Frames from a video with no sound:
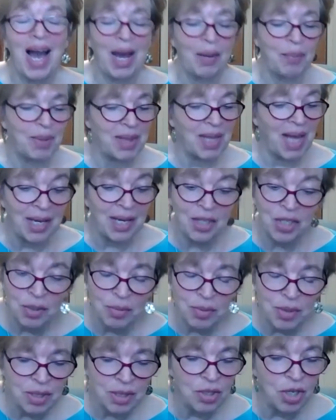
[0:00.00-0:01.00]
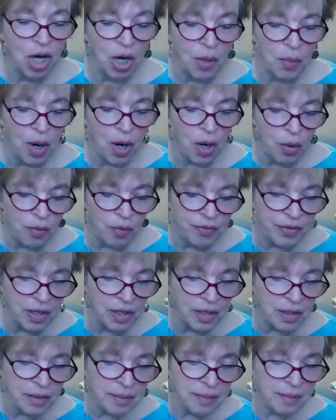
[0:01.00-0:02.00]
I would like you to go
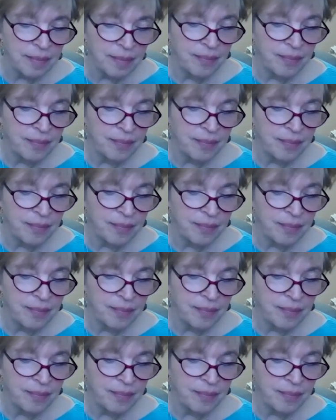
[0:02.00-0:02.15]
over